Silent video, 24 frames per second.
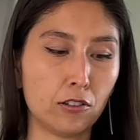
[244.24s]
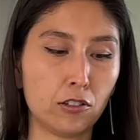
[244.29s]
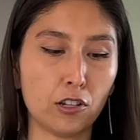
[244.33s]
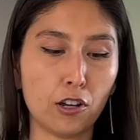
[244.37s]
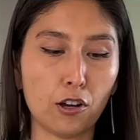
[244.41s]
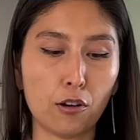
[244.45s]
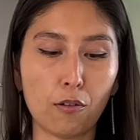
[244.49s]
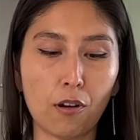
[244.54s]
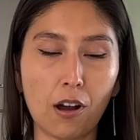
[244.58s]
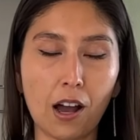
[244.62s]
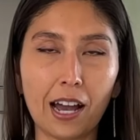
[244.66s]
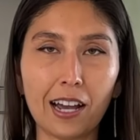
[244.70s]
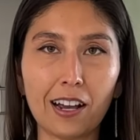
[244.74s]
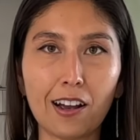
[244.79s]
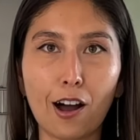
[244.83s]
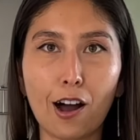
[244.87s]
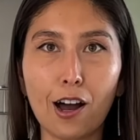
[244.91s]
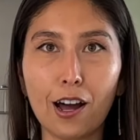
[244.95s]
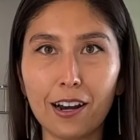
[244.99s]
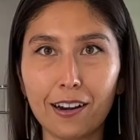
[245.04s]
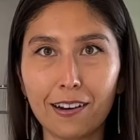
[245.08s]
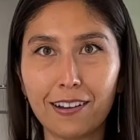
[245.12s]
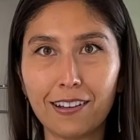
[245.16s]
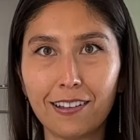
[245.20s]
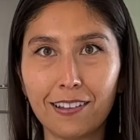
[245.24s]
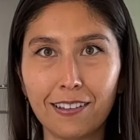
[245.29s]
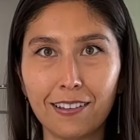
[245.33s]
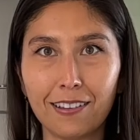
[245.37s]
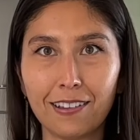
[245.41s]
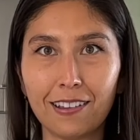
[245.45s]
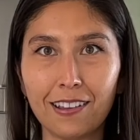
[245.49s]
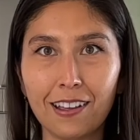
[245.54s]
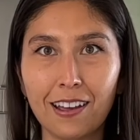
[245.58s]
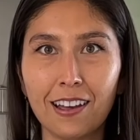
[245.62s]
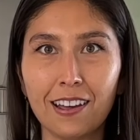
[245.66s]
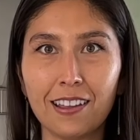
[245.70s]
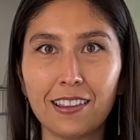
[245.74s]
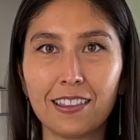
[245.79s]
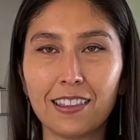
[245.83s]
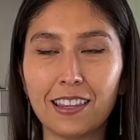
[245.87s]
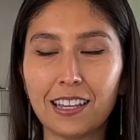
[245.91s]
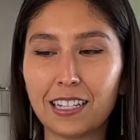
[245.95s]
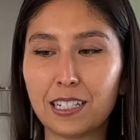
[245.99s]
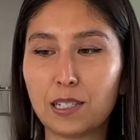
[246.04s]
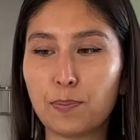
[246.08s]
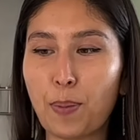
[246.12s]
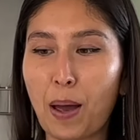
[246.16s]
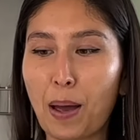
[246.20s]
so I got
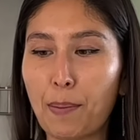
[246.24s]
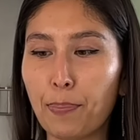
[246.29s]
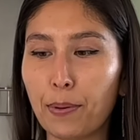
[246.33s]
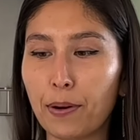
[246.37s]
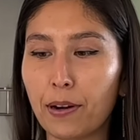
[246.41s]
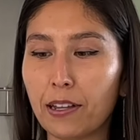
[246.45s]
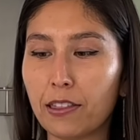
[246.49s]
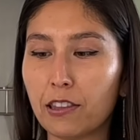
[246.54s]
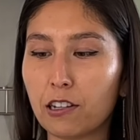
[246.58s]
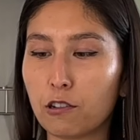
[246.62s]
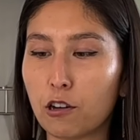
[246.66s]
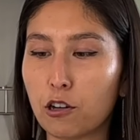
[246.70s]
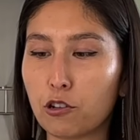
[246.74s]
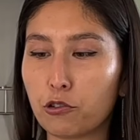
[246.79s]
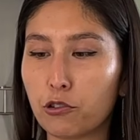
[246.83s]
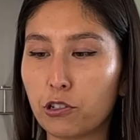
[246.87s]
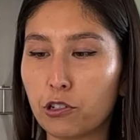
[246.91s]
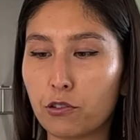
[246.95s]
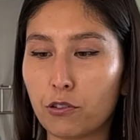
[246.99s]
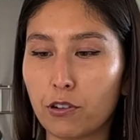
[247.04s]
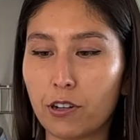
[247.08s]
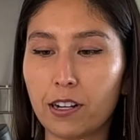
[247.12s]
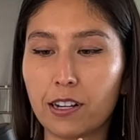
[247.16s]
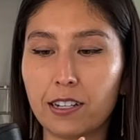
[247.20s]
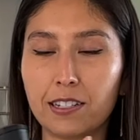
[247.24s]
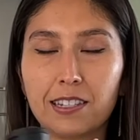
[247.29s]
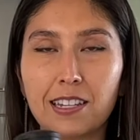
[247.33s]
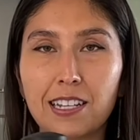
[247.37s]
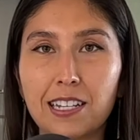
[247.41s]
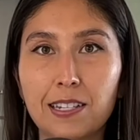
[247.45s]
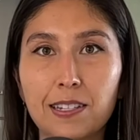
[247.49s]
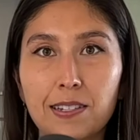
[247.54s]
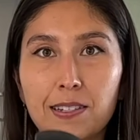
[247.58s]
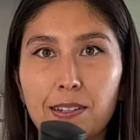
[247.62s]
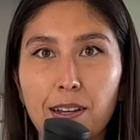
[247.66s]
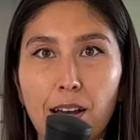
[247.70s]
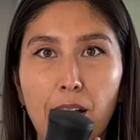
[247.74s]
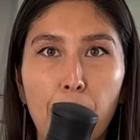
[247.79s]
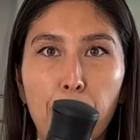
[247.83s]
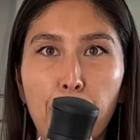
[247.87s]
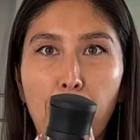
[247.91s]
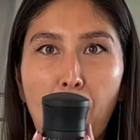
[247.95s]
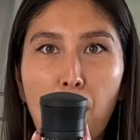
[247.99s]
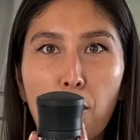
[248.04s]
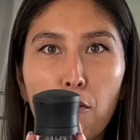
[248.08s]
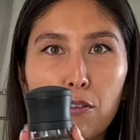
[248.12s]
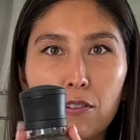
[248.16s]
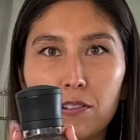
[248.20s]
this pepper at the grocery store because this
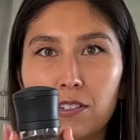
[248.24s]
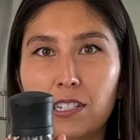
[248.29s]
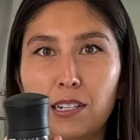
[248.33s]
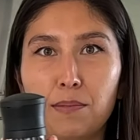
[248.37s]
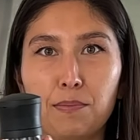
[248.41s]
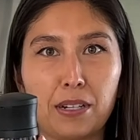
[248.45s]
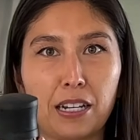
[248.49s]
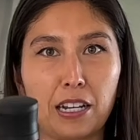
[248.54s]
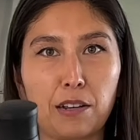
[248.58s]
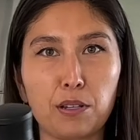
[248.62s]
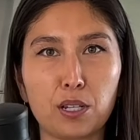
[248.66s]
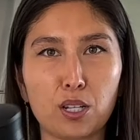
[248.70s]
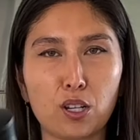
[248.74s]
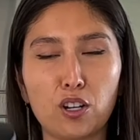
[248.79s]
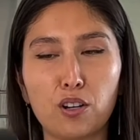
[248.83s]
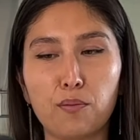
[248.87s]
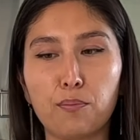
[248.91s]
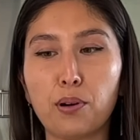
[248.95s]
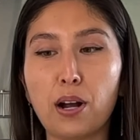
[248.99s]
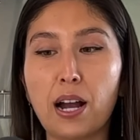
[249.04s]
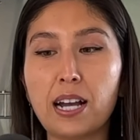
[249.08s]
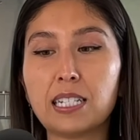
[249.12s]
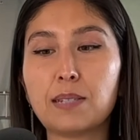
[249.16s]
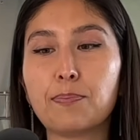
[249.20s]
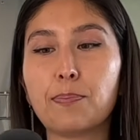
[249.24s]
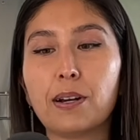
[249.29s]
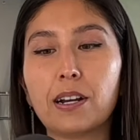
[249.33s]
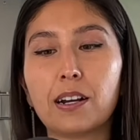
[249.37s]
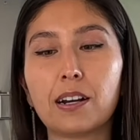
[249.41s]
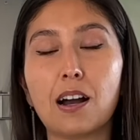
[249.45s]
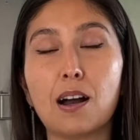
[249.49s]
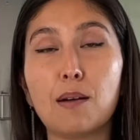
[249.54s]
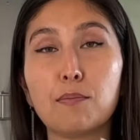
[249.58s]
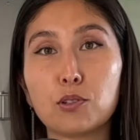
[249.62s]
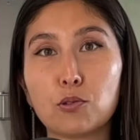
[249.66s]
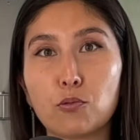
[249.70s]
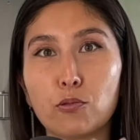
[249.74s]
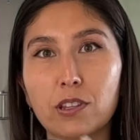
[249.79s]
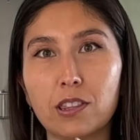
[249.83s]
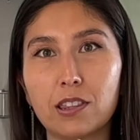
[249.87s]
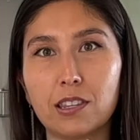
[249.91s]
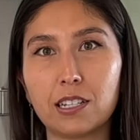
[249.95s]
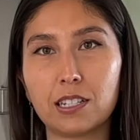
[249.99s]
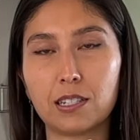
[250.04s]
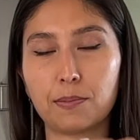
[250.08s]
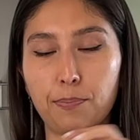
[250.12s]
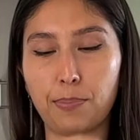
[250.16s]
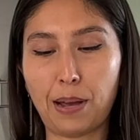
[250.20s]
amount seemed like it was a good price, but it comes with
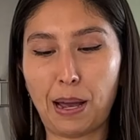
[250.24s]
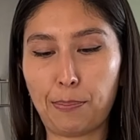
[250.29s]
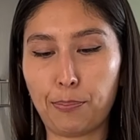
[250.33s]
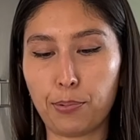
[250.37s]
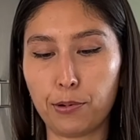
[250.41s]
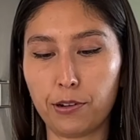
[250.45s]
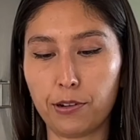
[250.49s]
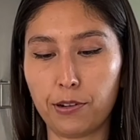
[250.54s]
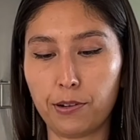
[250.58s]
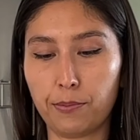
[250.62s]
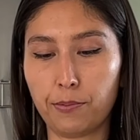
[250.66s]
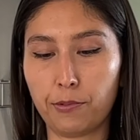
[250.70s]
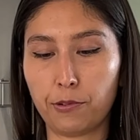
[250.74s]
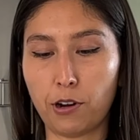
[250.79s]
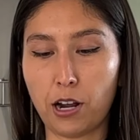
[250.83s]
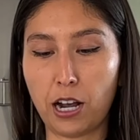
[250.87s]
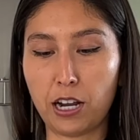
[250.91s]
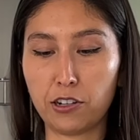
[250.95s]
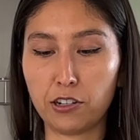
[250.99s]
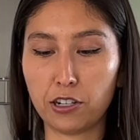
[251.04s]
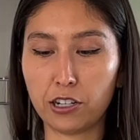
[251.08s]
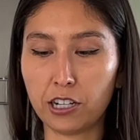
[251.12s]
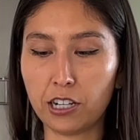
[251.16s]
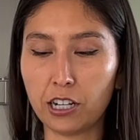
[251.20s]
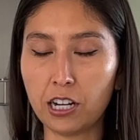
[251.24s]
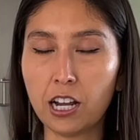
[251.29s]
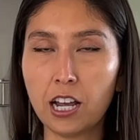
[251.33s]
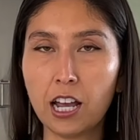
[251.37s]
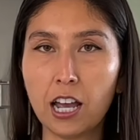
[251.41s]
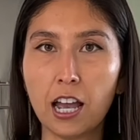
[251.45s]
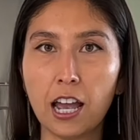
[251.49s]
this pepper grinder.